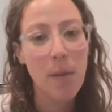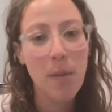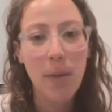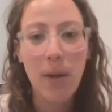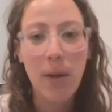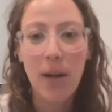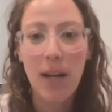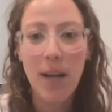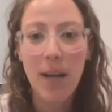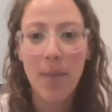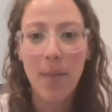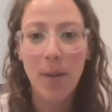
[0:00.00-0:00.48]
if
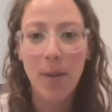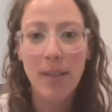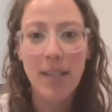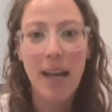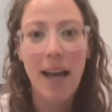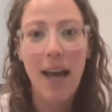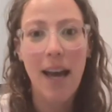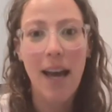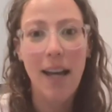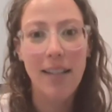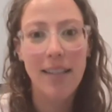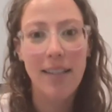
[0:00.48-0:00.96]
people are able
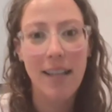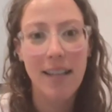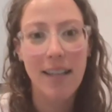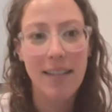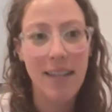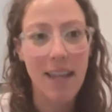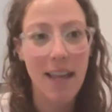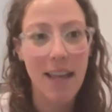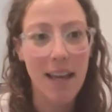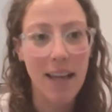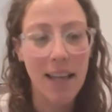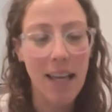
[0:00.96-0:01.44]
to
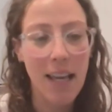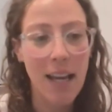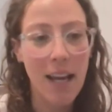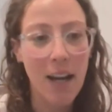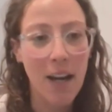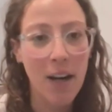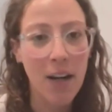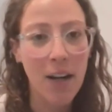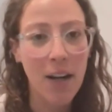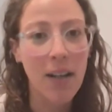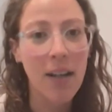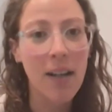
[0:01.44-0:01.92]
access that
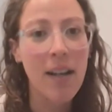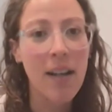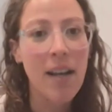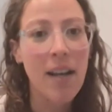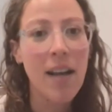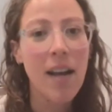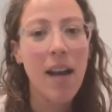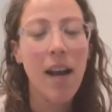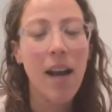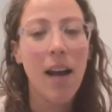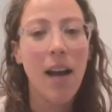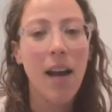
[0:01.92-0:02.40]
care,
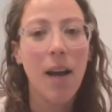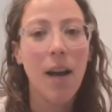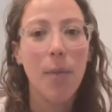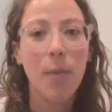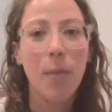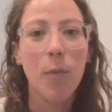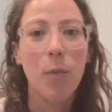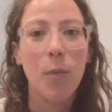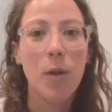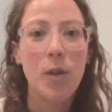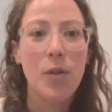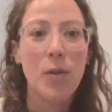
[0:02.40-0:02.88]

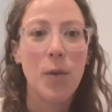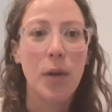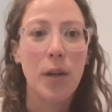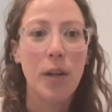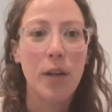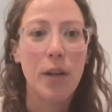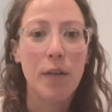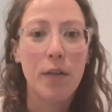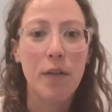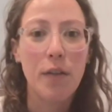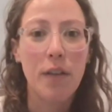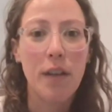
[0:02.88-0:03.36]
we're
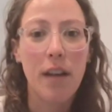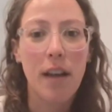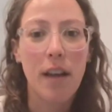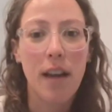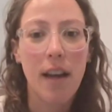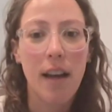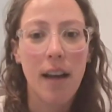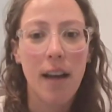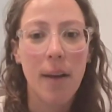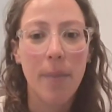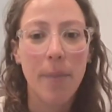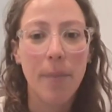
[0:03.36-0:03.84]
sort of,
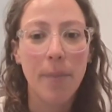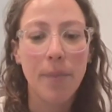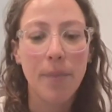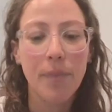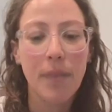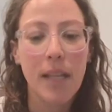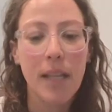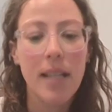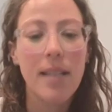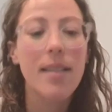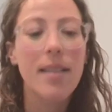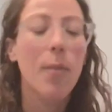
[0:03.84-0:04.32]

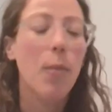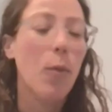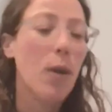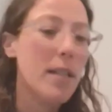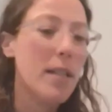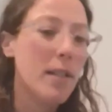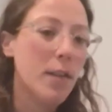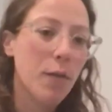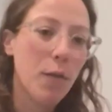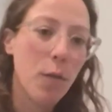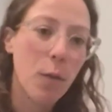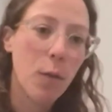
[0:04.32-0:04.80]
in
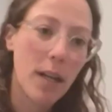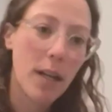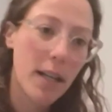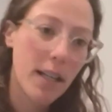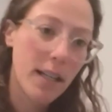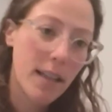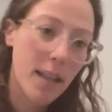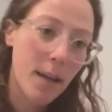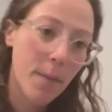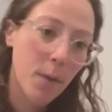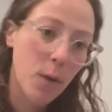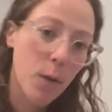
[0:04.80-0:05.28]
some ways,
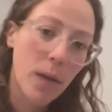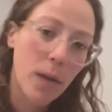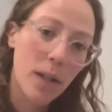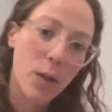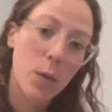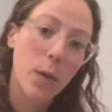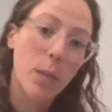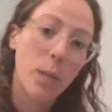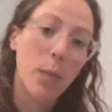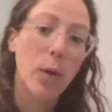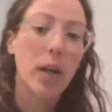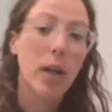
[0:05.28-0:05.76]
avoiding them
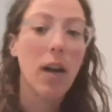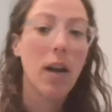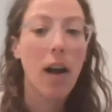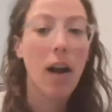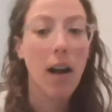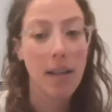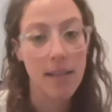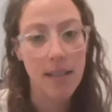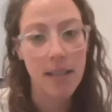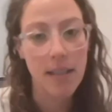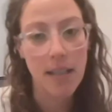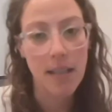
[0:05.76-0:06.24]
going to a more
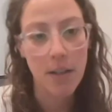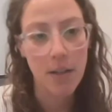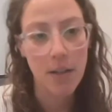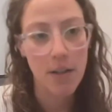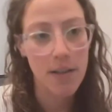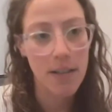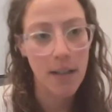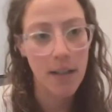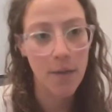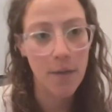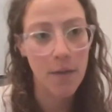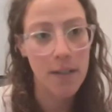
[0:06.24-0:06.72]
costly
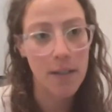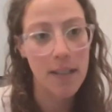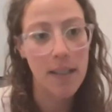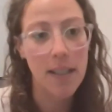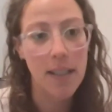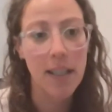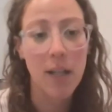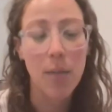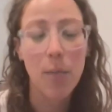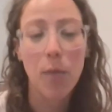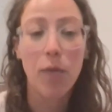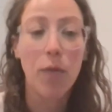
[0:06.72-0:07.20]
nursing
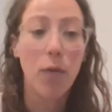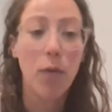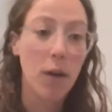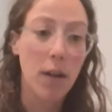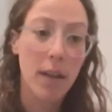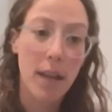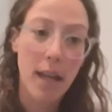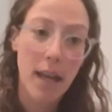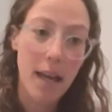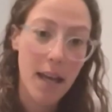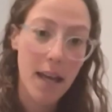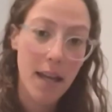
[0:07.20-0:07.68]
facility
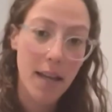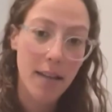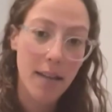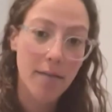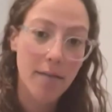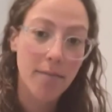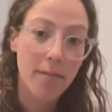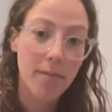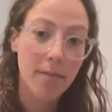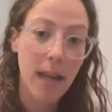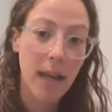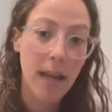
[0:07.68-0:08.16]
before
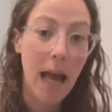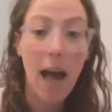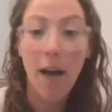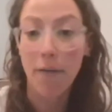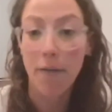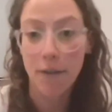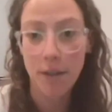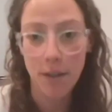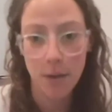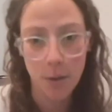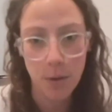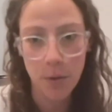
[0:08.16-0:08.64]
they
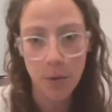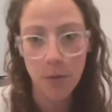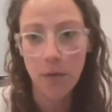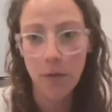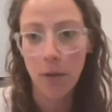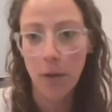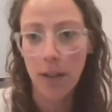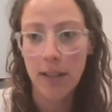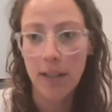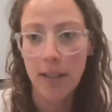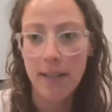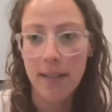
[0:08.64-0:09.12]
have
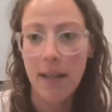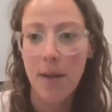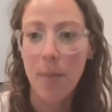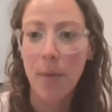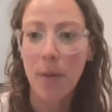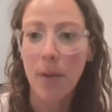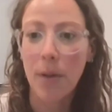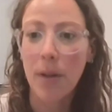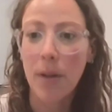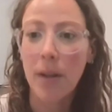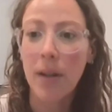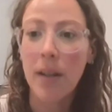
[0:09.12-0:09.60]
to, for
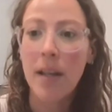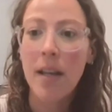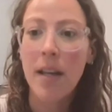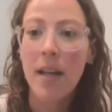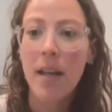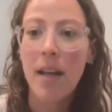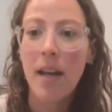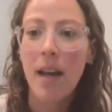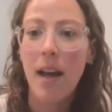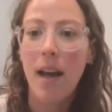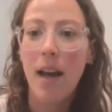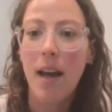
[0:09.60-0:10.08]
example.
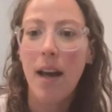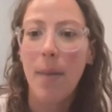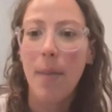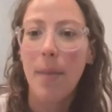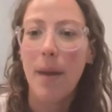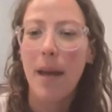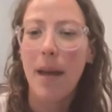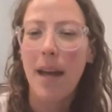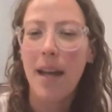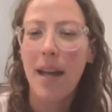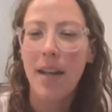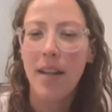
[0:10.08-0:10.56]

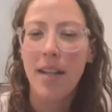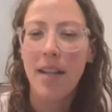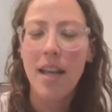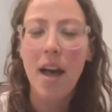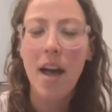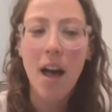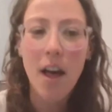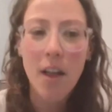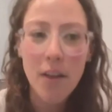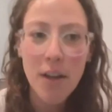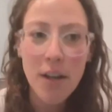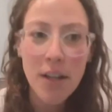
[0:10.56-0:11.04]
And
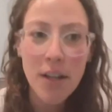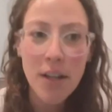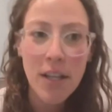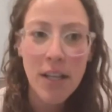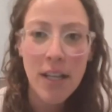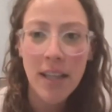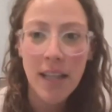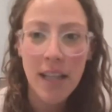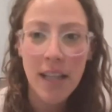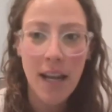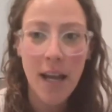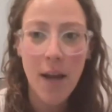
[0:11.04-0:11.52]
the other
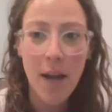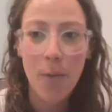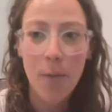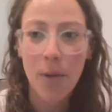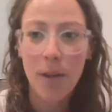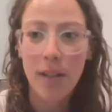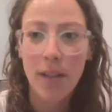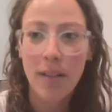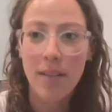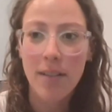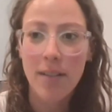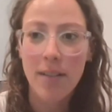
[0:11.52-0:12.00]
thing that I
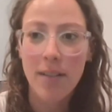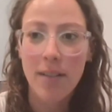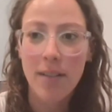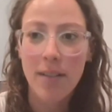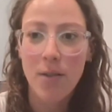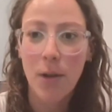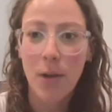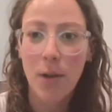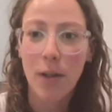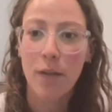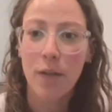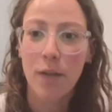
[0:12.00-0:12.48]
would
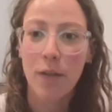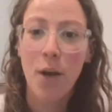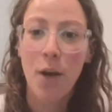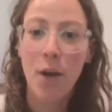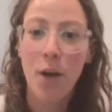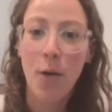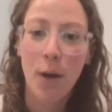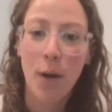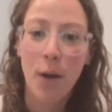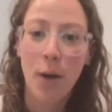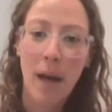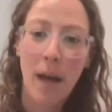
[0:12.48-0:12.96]
sort of
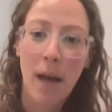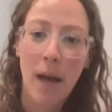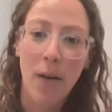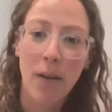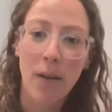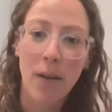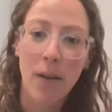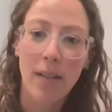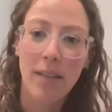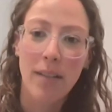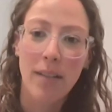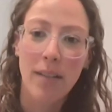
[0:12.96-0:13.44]
note
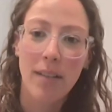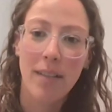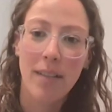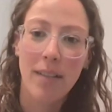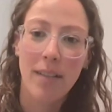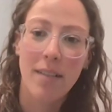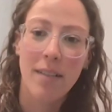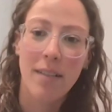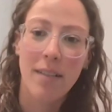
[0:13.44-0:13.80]
about